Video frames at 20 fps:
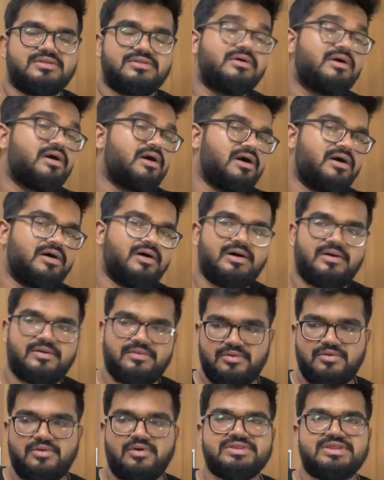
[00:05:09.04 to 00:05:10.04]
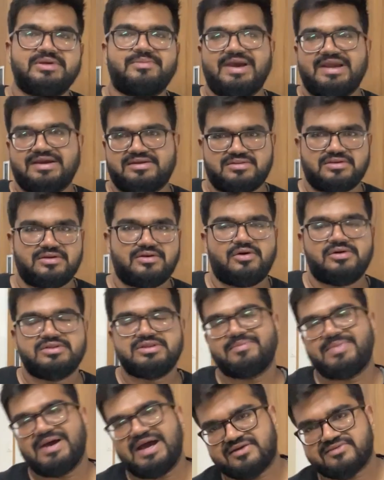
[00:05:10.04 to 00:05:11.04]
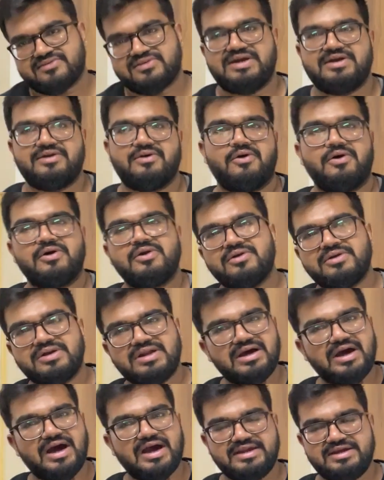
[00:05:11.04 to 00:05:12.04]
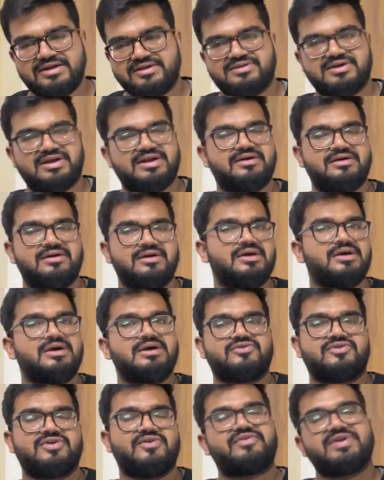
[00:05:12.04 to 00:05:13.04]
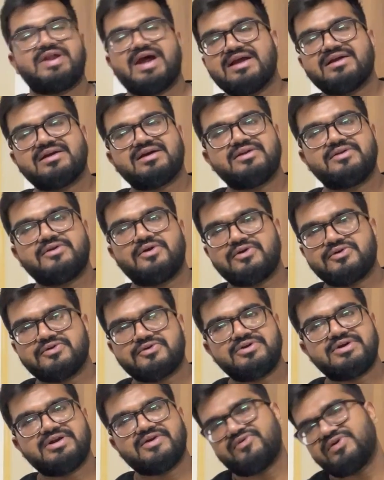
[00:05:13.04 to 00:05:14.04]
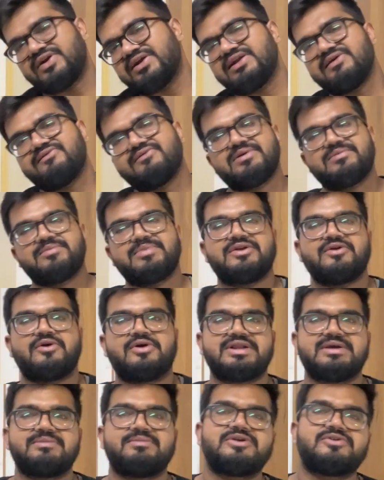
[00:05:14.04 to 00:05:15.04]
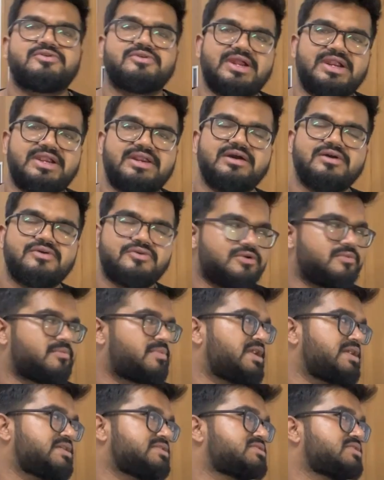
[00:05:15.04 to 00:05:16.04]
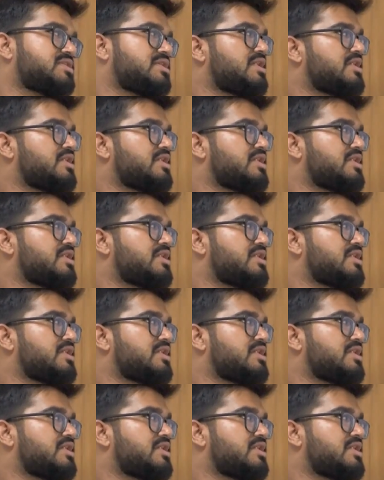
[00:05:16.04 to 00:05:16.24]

on the back side or on the higher side. So if rank are not good, definitely will be not able to get a good branch.